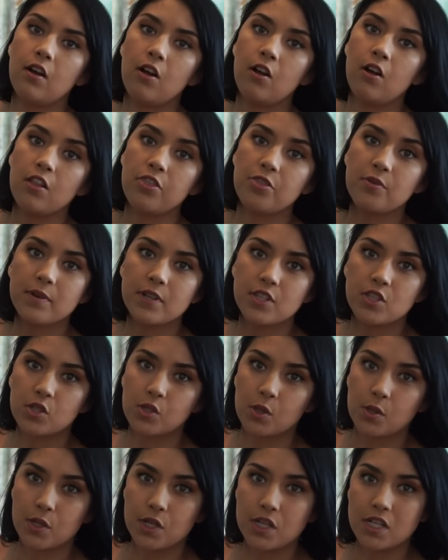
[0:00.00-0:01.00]
all three
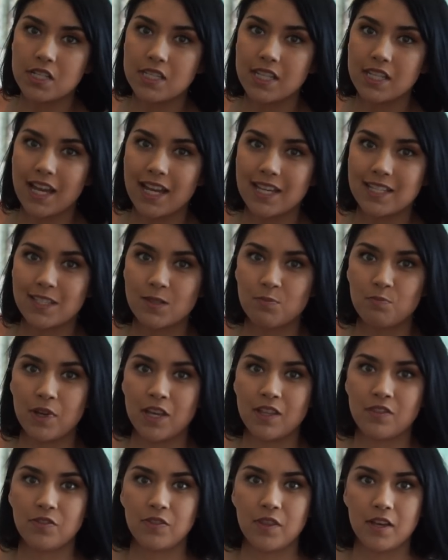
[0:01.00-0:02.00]
stores I
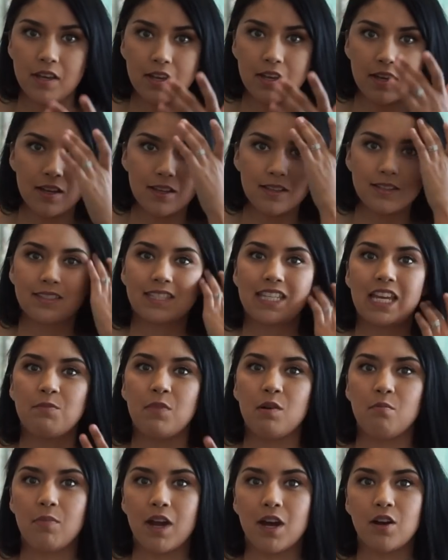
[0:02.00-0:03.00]
spent the same
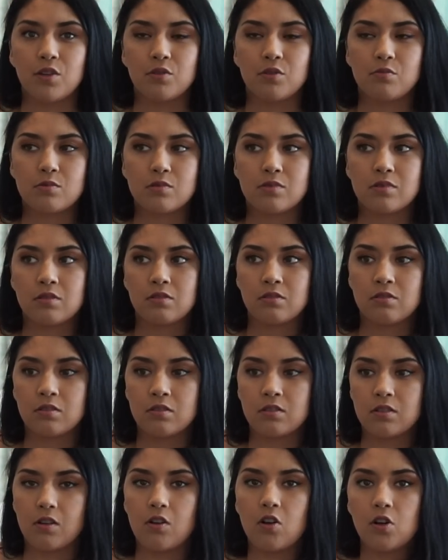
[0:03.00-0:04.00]
amount
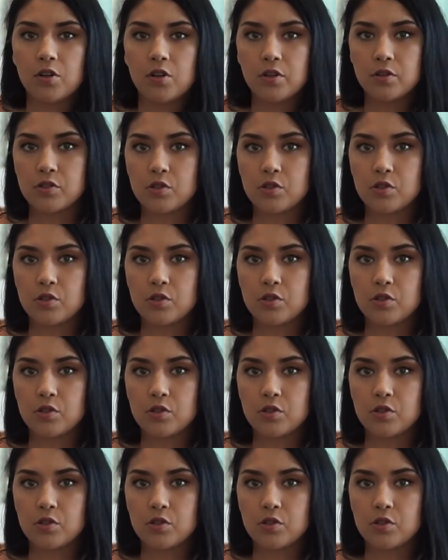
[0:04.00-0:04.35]
all